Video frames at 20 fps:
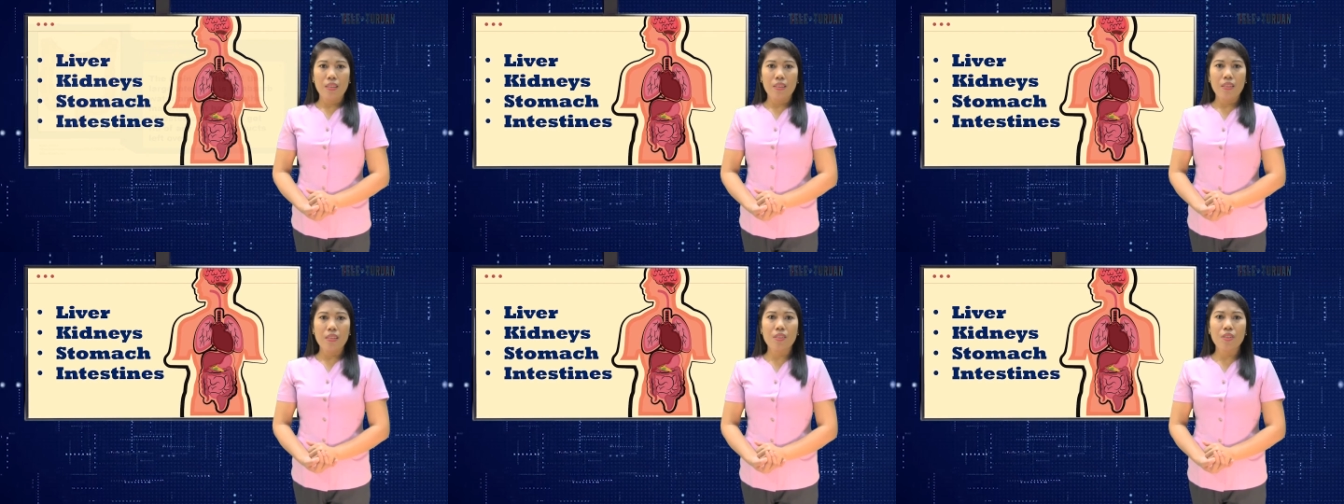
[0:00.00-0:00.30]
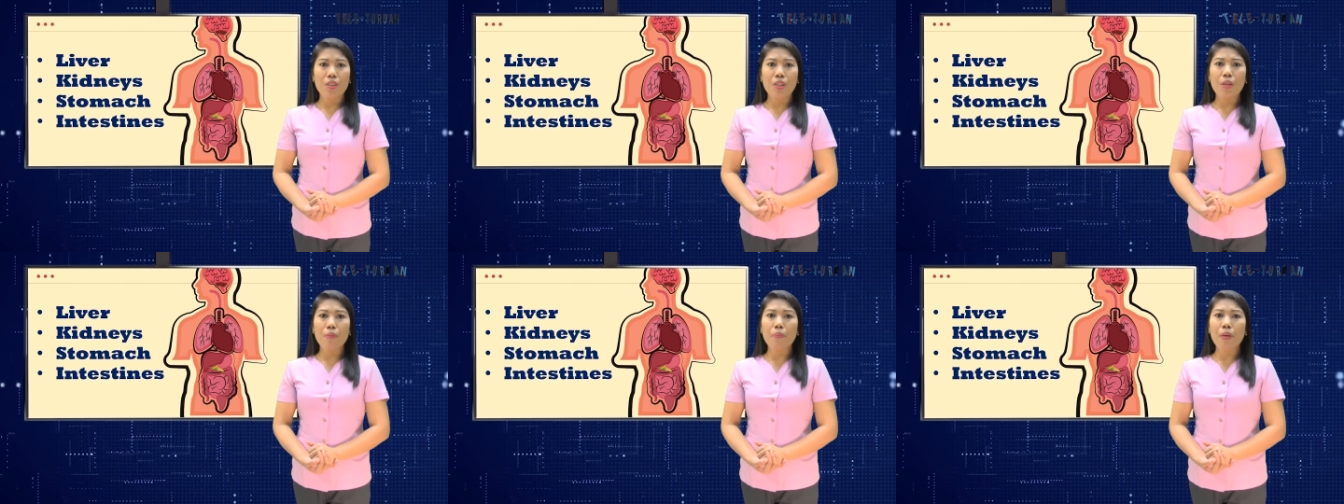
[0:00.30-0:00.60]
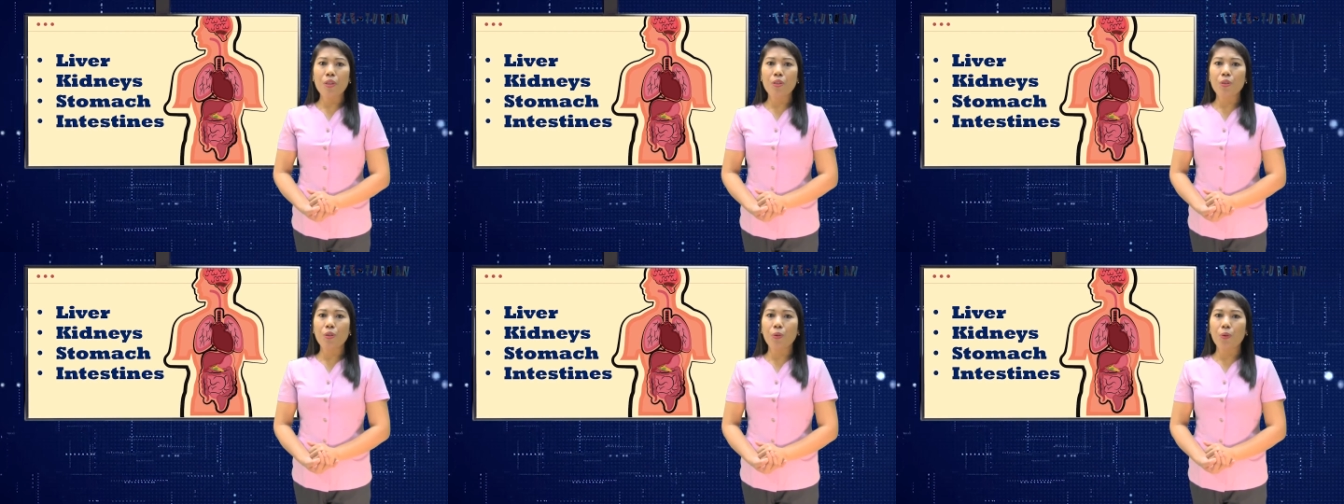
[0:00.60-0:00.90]
These three
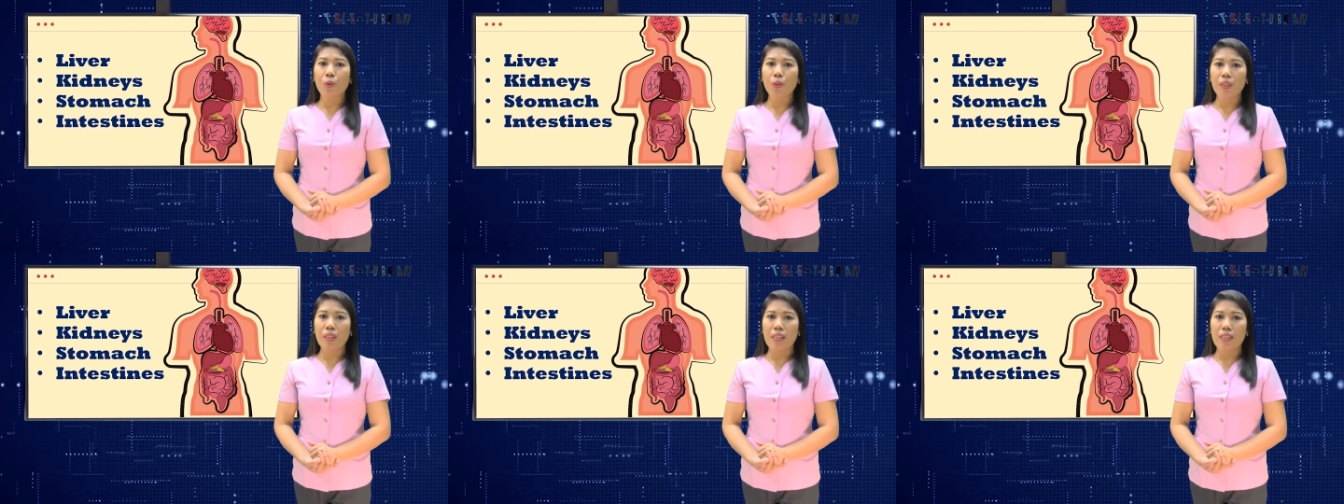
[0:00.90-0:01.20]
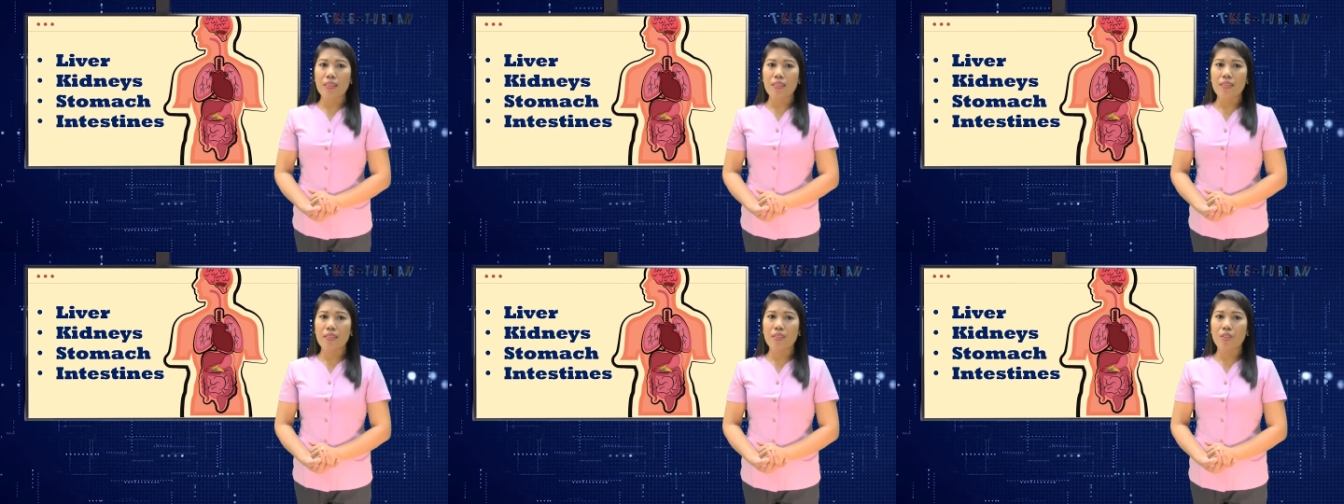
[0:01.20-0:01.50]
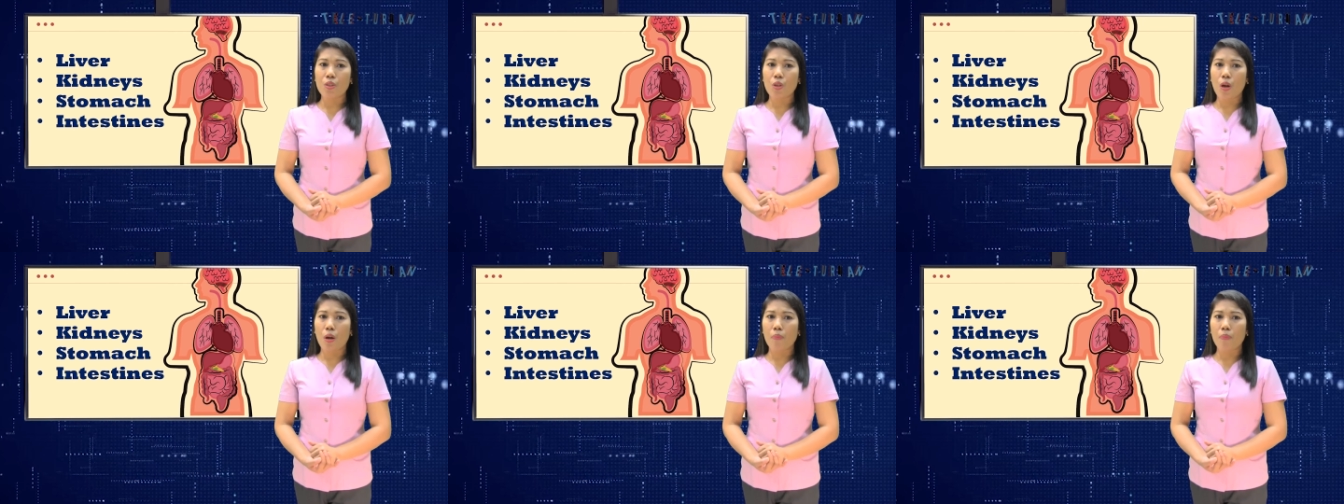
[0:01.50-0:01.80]
major organs, the
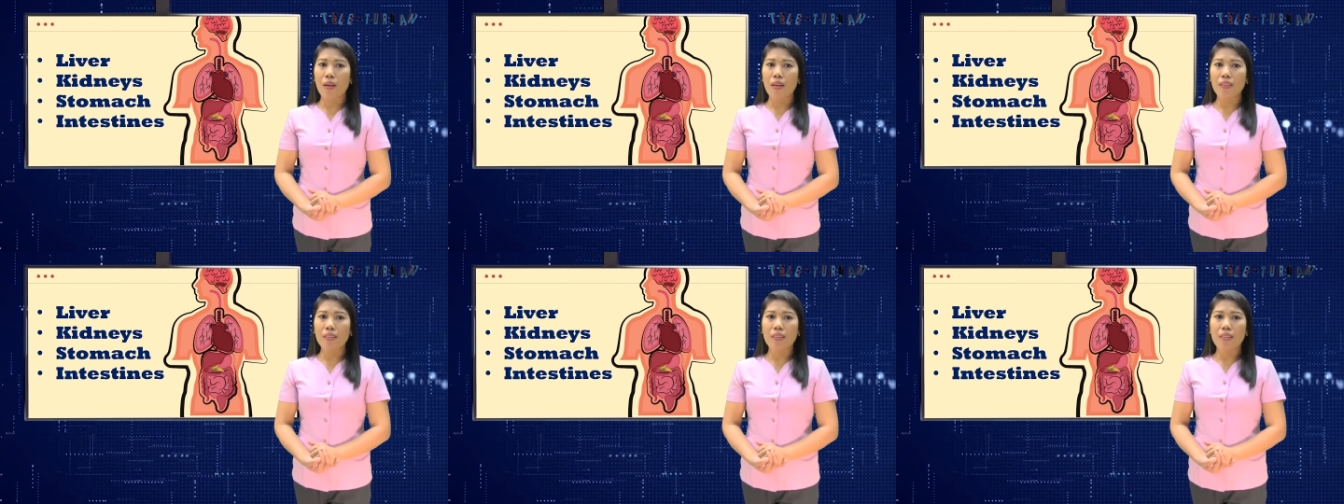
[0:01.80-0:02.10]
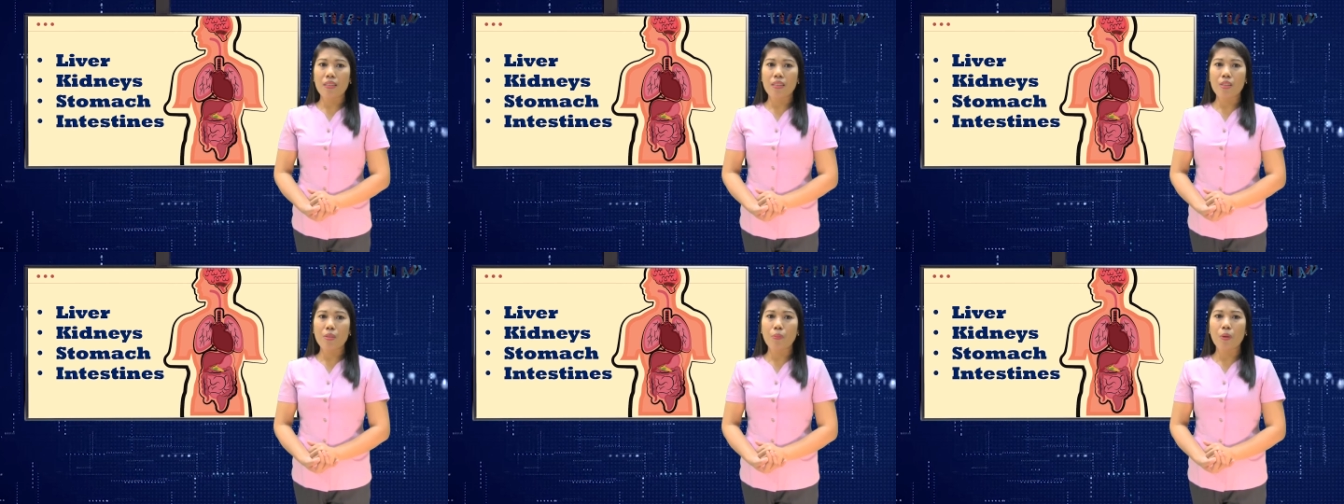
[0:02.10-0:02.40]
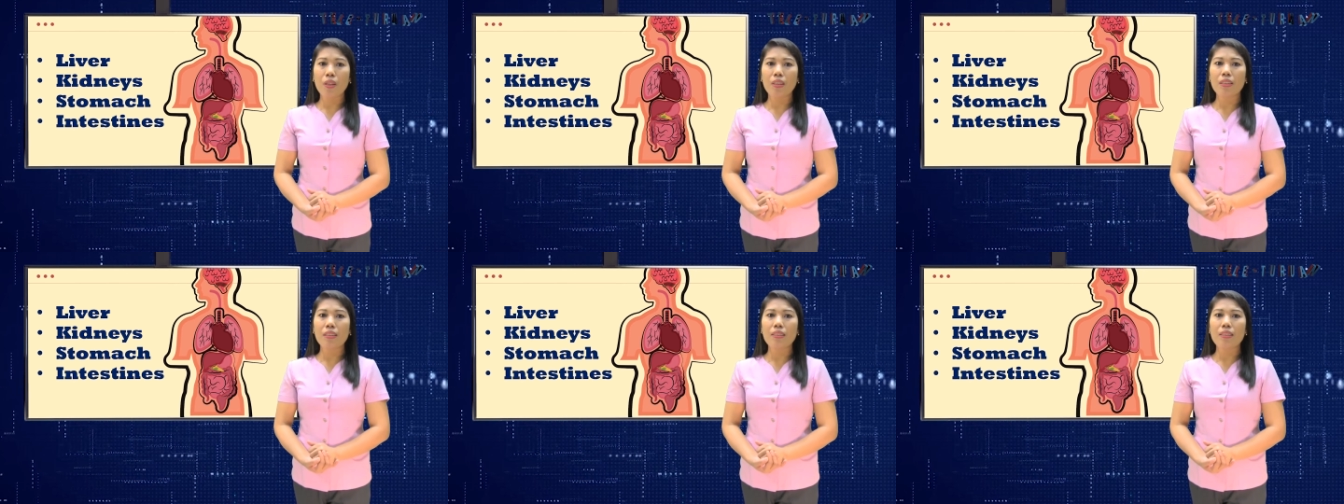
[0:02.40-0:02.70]
stomach,
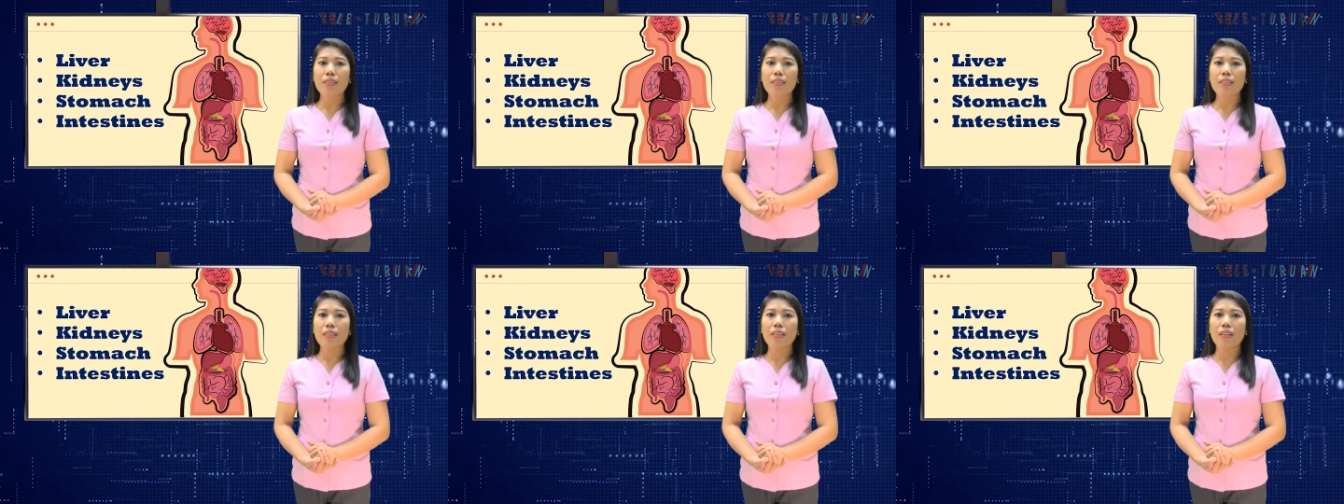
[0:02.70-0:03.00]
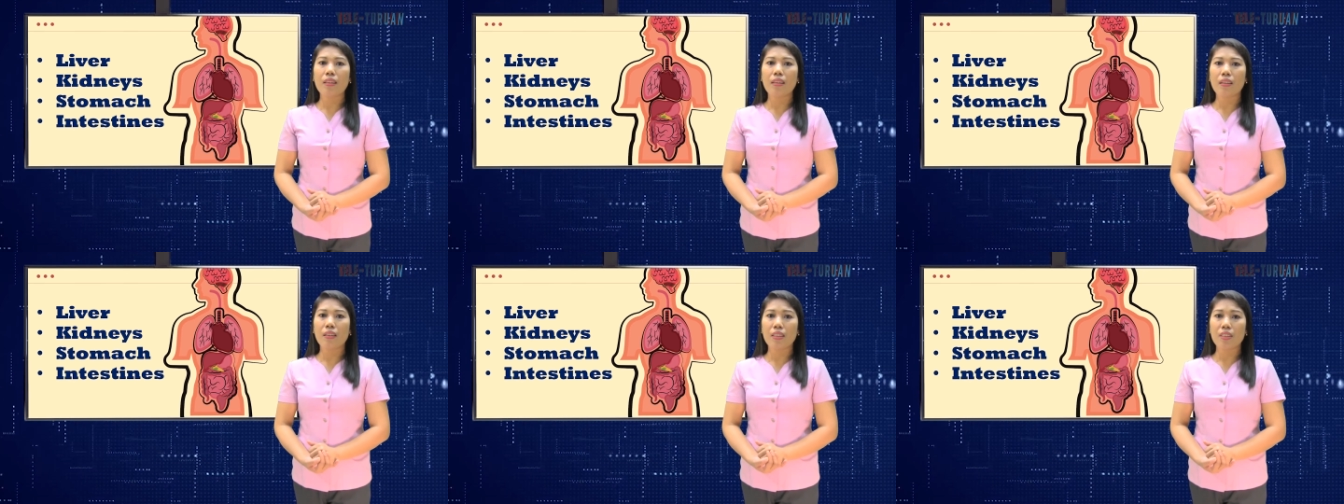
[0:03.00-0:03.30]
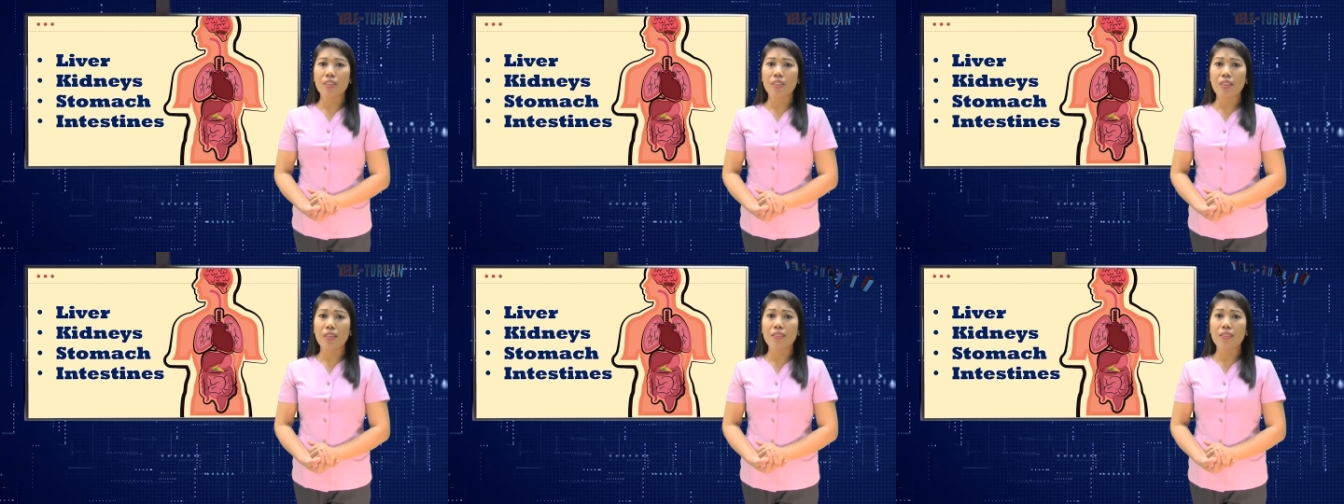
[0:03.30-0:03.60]
small intestine, and
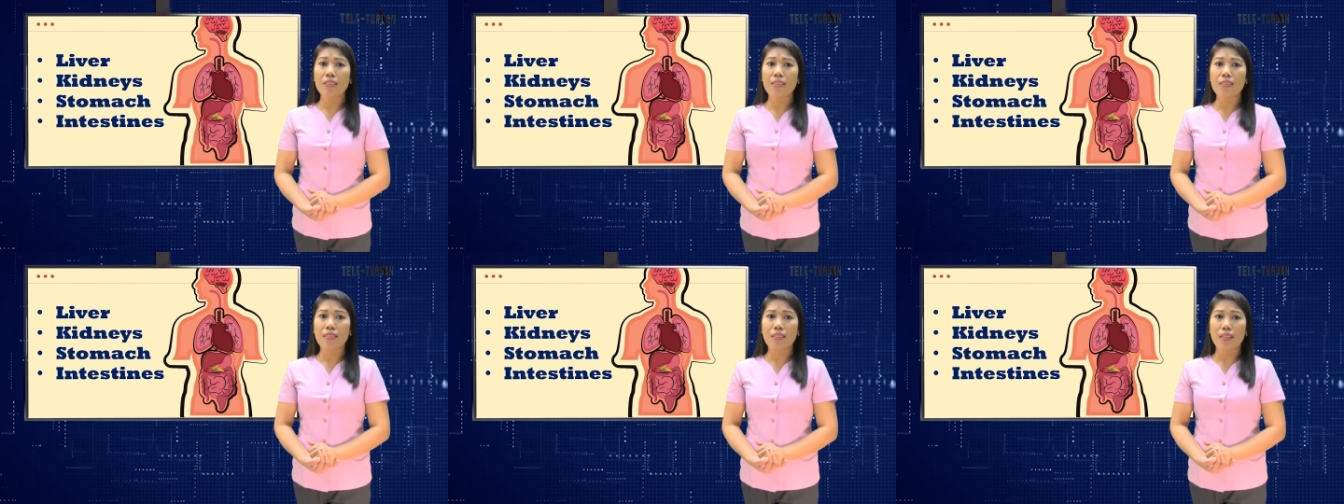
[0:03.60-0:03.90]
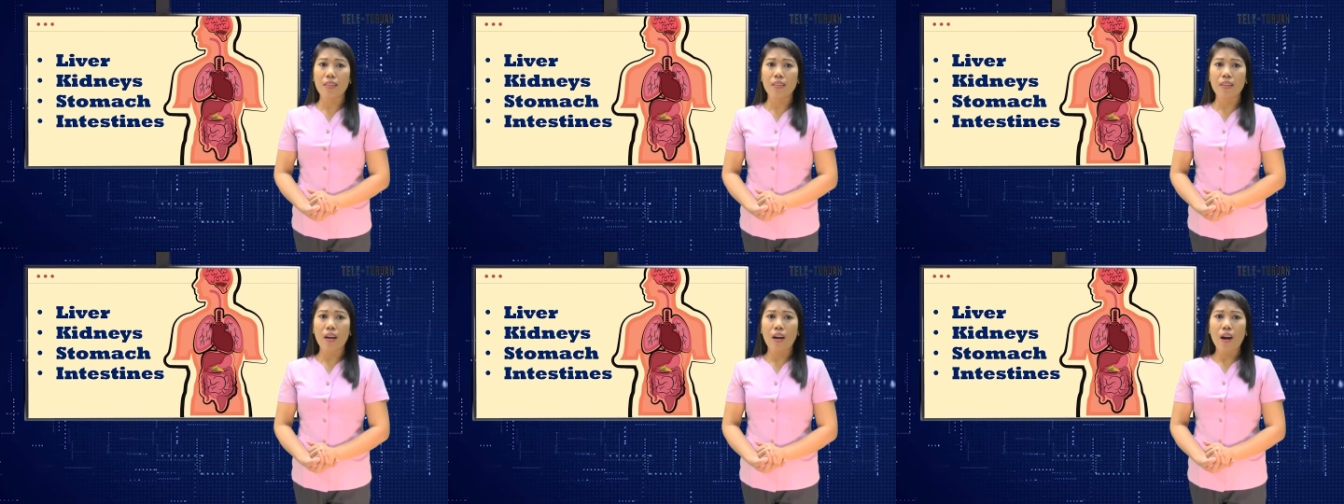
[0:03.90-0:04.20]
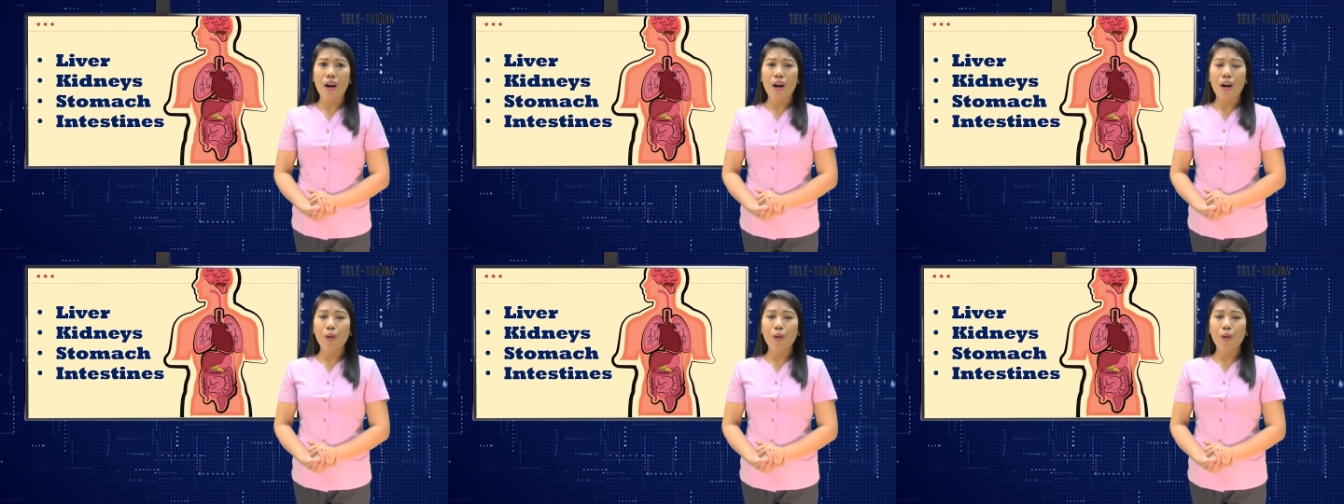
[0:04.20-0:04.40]
large intestine,